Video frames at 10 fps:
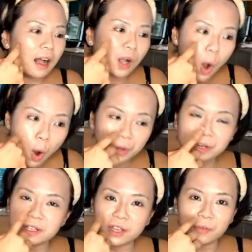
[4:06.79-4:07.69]

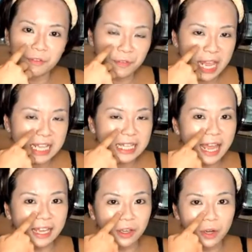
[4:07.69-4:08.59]
corners of your face,
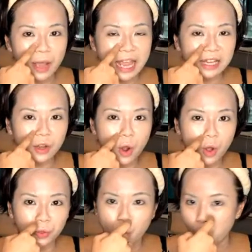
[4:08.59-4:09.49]
like, at your
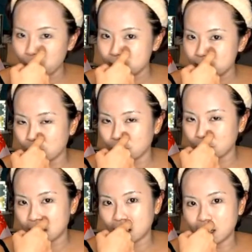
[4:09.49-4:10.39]
nose over
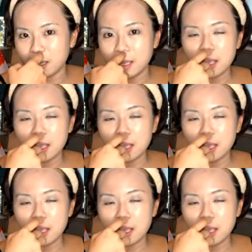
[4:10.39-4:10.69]
here,